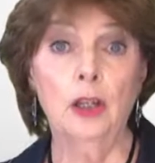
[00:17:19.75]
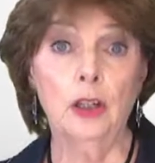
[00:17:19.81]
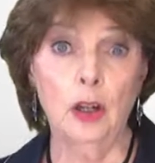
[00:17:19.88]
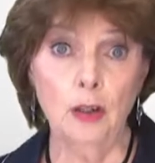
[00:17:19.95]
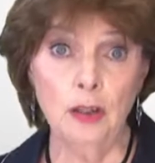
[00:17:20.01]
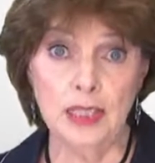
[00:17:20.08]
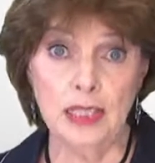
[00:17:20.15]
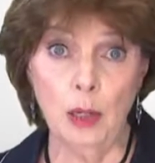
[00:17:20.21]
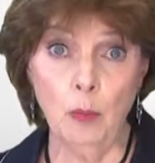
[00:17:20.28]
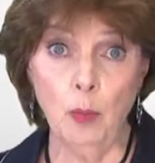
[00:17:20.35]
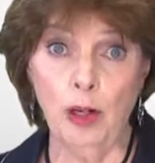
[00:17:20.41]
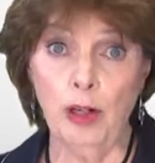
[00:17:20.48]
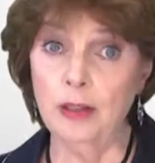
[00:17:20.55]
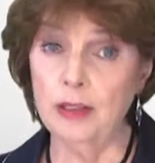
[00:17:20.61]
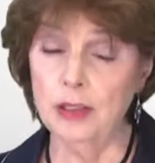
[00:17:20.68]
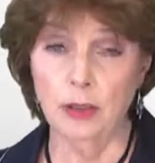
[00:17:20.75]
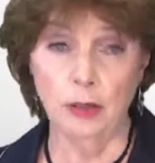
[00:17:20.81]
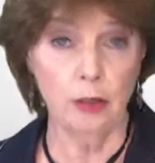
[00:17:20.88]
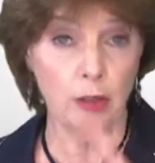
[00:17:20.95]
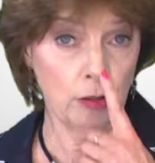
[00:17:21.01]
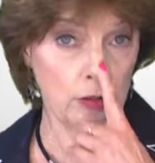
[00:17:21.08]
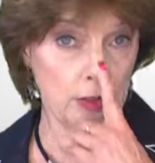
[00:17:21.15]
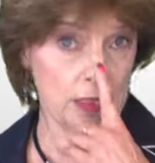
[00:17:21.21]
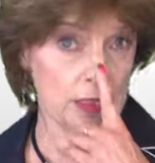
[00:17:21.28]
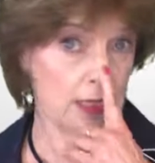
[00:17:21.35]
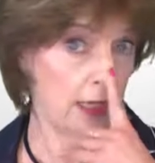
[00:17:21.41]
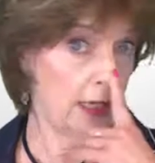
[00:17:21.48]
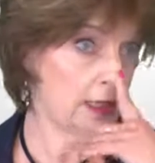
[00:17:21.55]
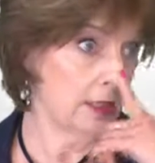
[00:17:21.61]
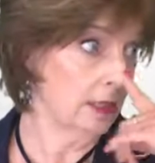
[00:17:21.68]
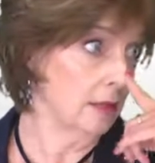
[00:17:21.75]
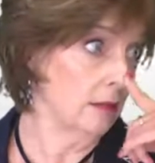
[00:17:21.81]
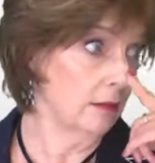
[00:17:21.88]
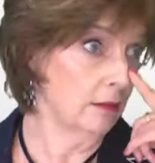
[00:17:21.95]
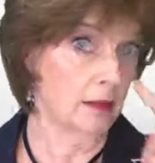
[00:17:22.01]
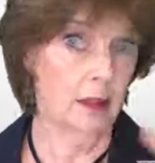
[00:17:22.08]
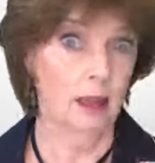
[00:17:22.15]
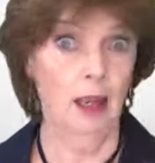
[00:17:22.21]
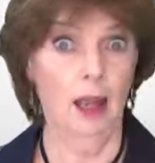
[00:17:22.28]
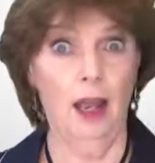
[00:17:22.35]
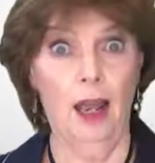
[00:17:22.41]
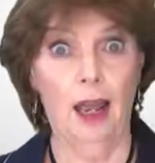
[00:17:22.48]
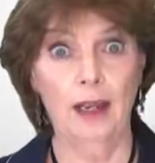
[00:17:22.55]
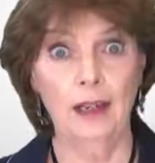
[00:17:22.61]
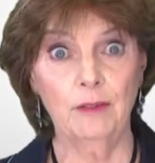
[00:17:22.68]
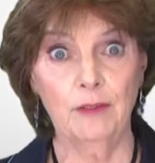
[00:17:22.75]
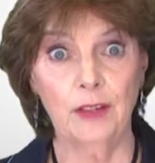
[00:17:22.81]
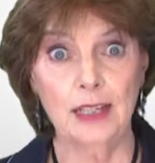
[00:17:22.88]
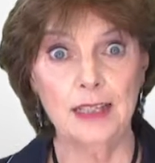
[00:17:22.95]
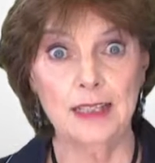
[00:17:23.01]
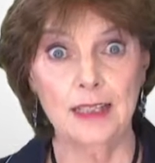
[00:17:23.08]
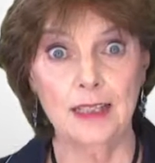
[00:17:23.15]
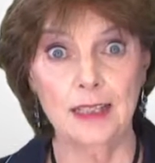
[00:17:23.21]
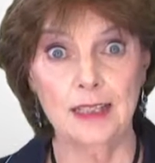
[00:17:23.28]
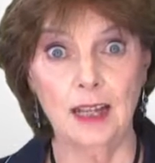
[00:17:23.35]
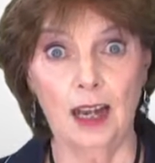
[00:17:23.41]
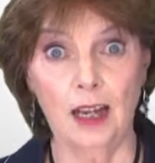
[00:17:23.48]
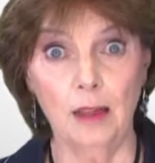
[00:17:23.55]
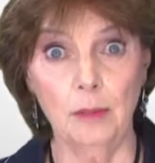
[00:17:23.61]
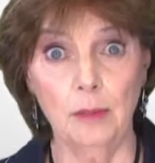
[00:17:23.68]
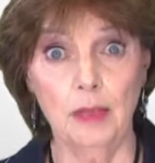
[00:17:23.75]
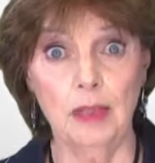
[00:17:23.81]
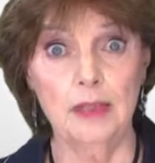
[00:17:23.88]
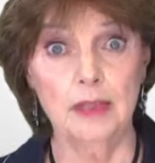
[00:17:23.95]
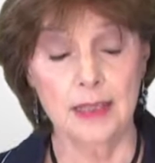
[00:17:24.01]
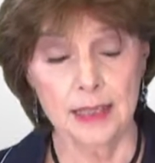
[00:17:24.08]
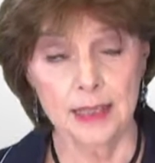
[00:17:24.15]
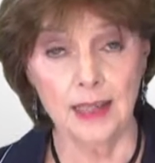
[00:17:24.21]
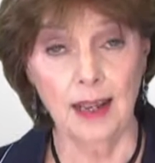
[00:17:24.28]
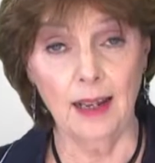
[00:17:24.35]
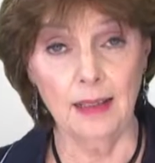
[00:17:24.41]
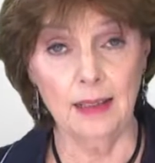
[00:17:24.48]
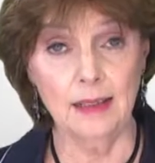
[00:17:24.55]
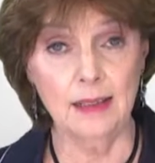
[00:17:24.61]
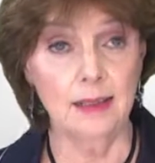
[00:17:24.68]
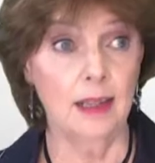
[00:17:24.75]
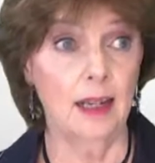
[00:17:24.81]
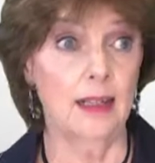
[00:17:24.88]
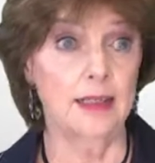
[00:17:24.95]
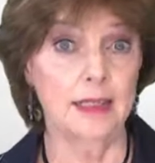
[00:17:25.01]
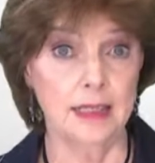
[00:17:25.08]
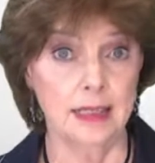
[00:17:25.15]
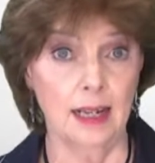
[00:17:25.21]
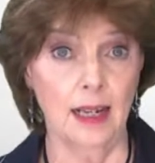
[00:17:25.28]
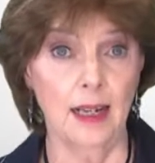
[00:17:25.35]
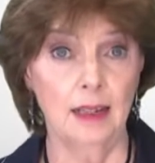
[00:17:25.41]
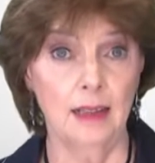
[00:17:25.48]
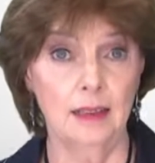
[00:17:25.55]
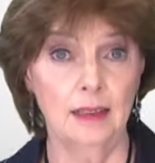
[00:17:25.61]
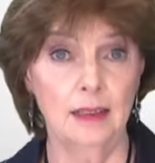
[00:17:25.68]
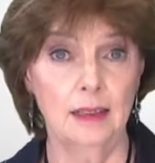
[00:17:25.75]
Go somewhere as your nose takes you and invest in the time to stand and stare.